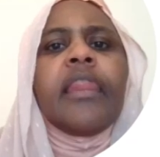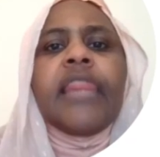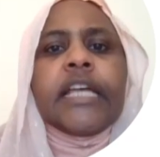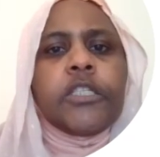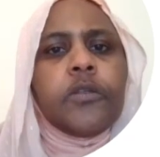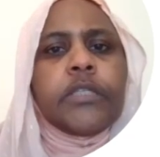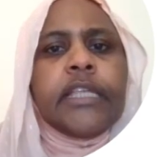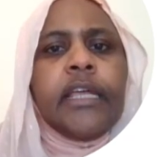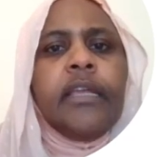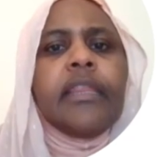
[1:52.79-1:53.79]
That's to
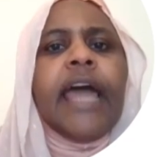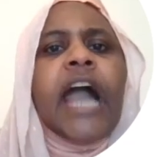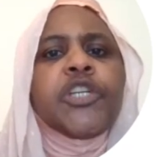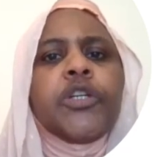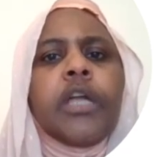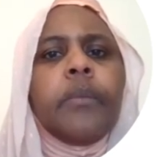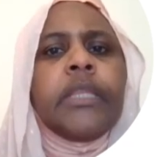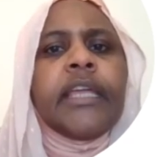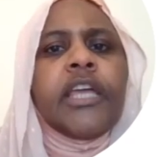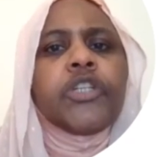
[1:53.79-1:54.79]
say, the actual
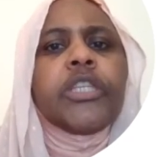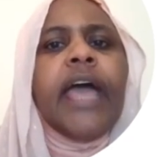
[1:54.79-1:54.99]
communication